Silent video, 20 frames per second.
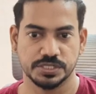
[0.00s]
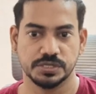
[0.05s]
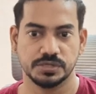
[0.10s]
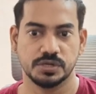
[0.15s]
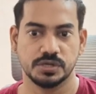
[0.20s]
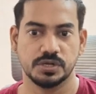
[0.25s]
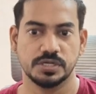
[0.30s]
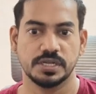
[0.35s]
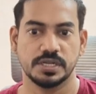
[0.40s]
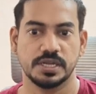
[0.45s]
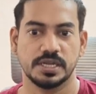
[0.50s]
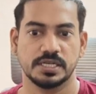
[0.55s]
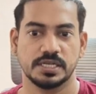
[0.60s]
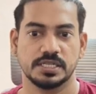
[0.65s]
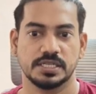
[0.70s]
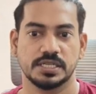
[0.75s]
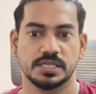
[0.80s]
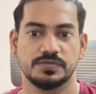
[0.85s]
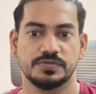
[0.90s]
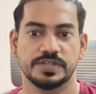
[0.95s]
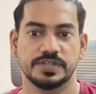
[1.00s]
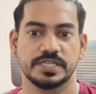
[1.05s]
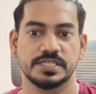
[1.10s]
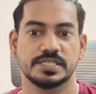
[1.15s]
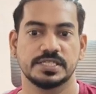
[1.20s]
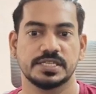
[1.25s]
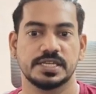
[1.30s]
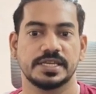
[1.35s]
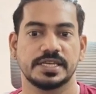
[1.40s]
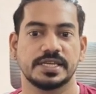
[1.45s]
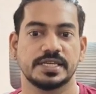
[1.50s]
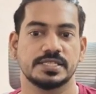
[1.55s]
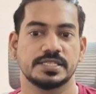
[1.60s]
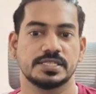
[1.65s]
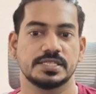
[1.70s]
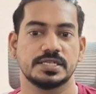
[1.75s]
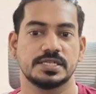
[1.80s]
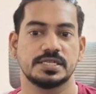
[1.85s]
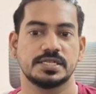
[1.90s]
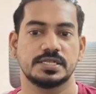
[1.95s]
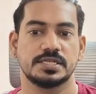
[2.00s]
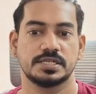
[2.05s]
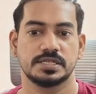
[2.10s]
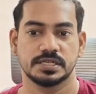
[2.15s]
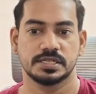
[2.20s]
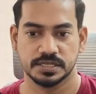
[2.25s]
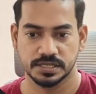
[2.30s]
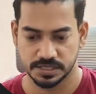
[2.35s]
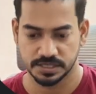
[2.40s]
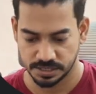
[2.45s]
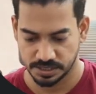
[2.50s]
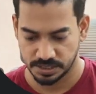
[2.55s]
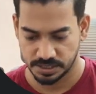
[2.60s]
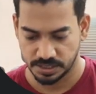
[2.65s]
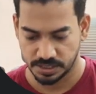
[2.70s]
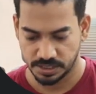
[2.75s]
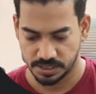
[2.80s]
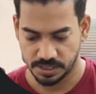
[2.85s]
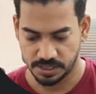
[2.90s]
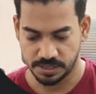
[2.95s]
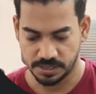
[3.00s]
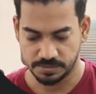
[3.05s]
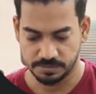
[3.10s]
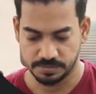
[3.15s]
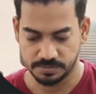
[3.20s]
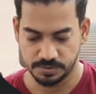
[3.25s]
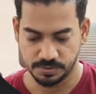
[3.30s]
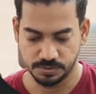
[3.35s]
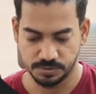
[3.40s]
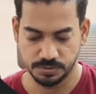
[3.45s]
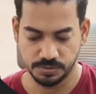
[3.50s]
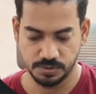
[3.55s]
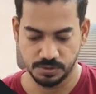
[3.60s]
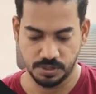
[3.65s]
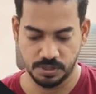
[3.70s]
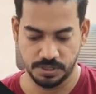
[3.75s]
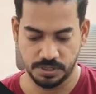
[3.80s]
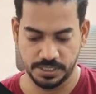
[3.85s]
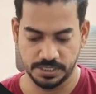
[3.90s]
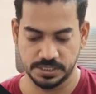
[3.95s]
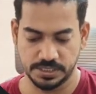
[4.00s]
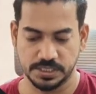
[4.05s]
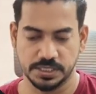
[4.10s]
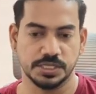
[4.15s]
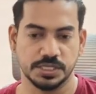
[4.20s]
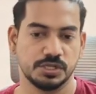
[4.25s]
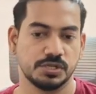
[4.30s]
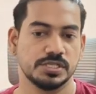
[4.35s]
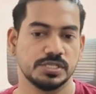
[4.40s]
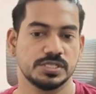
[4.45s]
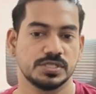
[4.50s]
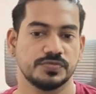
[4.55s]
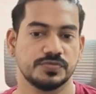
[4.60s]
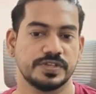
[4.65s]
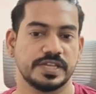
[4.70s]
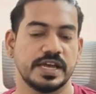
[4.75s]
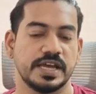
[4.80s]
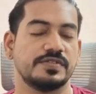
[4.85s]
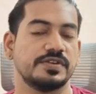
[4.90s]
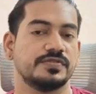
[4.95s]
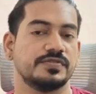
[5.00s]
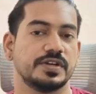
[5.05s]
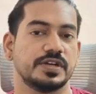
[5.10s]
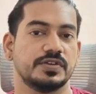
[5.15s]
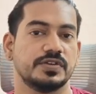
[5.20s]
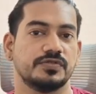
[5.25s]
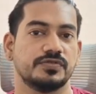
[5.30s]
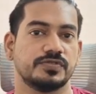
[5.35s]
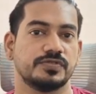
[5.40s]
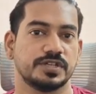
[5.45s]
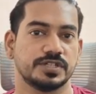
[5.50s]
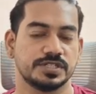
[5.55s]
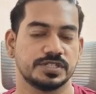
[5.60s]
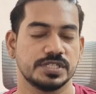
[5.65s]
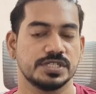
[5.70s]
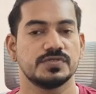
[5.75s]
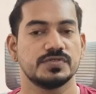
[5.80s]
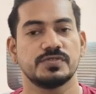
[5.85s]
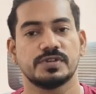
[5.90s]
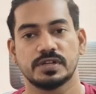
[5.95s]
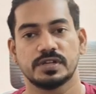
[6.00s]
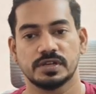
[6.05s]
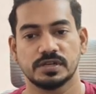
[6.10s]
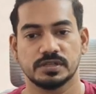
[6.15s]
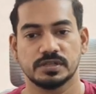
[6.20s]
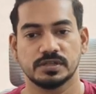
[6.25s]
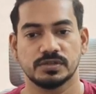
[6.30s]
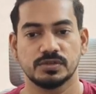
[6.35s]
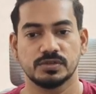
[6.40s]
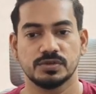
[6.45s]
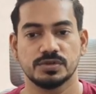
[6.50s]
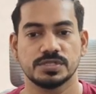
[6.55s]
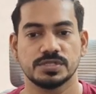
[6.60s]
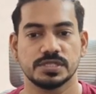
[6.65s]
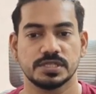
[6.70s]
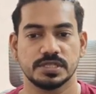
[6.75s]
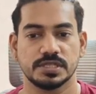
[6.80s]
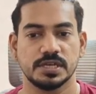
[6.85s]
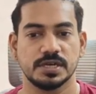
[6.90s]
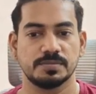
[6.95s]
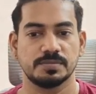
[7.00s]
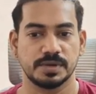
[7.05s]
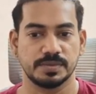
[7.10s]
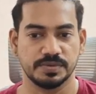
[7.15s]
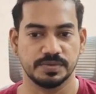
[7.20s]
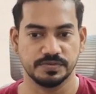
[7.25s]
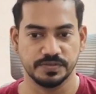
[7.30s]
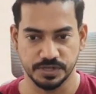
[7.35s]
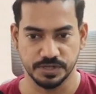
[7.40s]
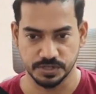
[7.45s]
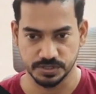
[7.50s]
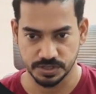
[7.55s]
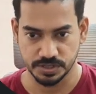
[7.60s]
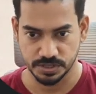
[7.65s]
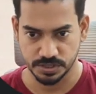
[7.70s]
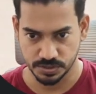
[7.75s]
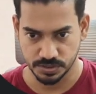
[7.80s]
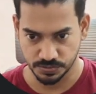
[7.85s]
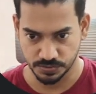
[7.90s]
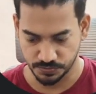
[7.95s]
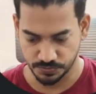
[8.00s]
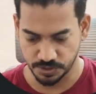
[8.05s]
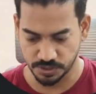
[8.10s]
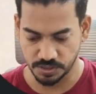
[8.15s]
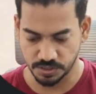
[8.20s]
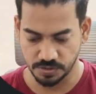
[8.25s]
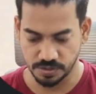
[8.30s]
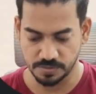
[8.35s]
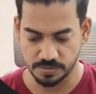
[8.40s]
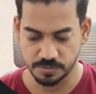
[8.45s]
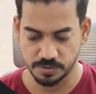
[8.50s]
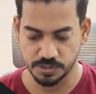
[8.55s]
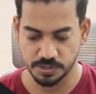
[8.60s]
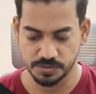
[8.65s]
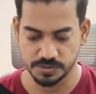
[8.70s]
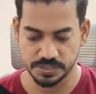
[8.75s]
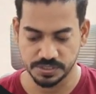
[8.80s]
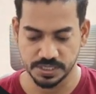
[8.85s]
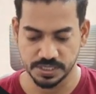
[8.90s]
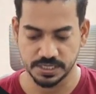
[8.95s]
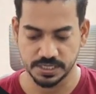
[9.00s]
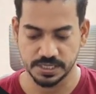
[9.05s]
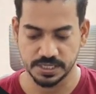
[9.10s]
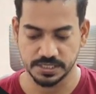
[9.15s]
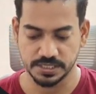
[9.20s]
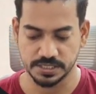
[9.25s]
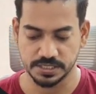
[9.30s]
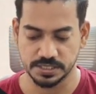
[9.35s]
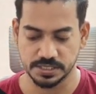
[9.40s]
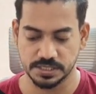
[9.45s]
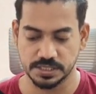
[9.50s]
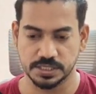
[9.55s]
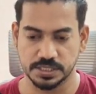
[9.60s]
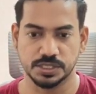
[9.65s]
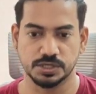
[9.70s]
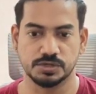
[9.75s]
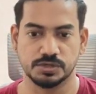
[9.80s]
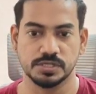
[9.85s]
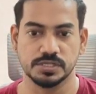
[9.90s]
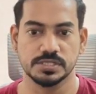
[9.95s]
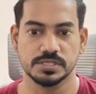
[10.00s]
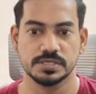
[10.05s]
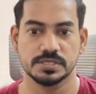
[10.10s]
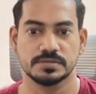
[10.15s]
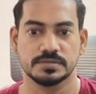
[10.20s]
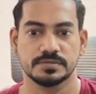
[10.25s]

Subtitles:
dot, and here we can say like assert true or assert equal. So we have different functions, we learn those in the upcoming videos. So for now I'm going to say like assert equals,